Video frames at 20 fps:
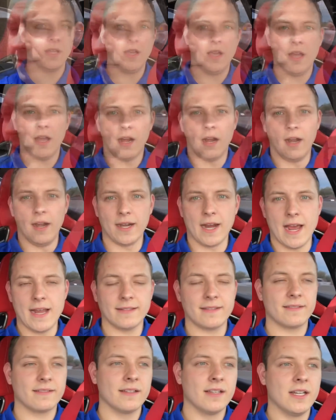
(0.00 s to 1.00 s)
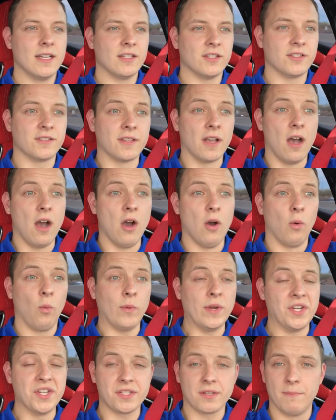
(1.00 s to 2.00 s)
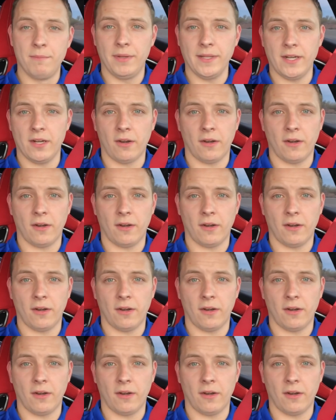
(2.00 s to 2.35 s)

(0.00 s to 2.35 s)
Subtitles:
So, all right, guys, so we just completed